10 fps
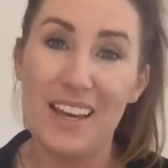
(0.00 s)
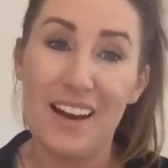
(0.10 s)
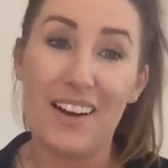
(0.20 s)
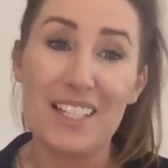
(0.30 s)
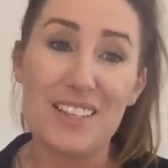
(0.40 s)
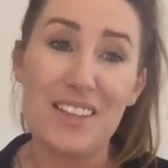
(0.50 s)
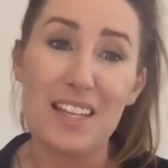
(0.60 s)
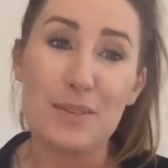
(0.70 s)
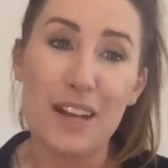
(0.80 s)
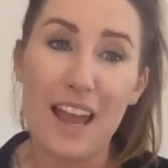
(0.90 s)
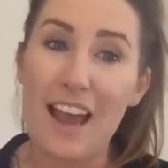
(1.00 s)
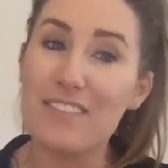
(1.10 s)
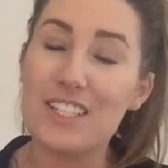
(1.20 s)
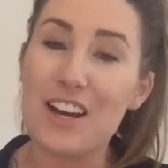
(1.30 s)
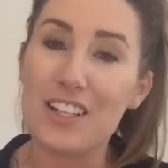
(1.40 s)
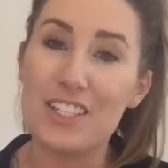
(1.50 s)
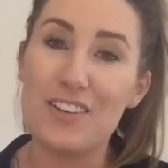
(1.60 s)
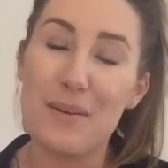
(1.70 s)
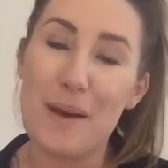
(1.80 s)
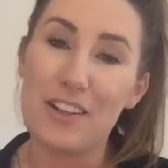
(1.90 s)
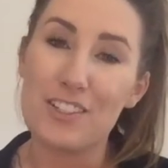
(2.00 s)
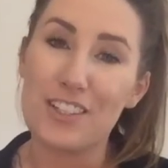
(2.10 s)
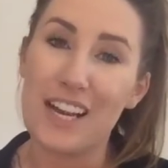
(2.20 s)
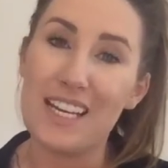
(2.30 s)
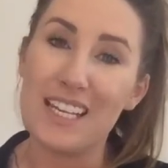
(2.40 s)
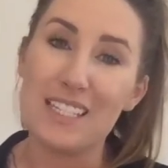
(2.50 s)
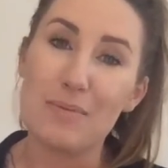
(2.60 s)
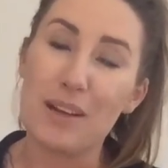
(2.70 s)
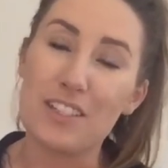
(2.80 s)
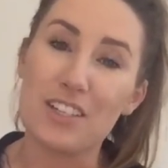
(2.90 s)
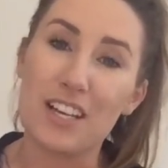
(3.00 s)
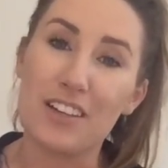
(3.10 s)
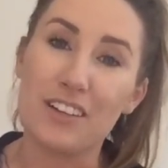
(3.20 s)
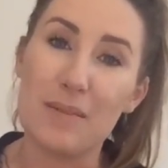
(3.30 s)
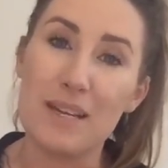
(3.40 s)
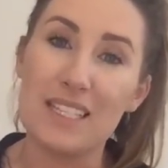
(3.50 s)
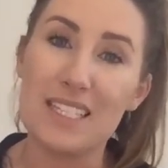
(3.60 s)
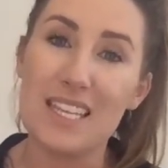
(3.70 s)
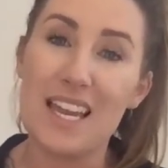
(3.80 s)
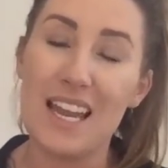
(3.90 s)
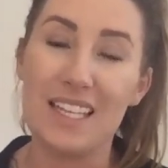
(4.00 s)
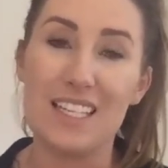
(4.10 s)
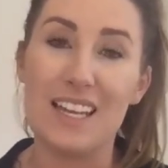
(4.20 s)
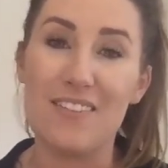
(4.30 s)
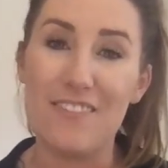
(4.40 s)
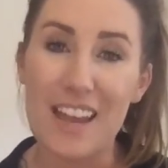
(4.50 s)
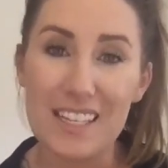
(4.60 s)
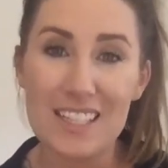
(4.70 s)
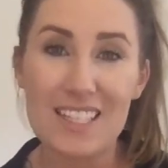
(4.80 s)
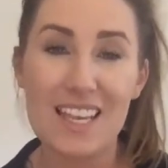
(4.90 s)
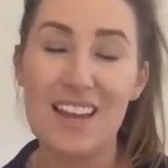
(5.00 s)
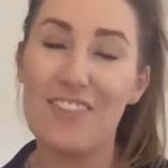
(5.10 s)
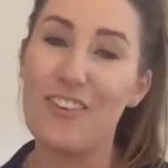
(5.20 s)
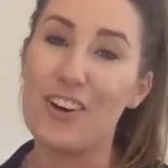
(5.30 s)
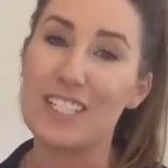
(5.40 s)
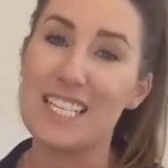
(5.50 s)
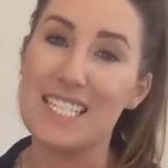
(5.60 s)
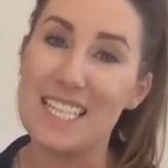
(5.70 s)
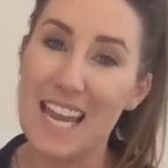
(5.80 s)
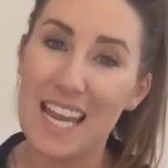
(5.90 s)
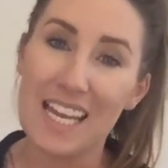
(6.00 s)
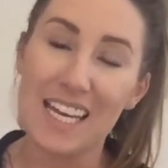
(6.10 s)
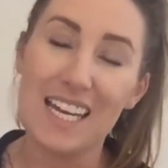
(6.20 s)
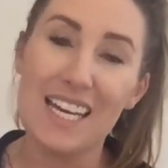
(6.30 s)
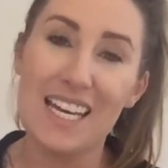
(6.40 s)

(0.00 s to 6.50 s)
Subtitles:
All right, so that's what I have to talk to you about trade and sponsored agreements and events for today.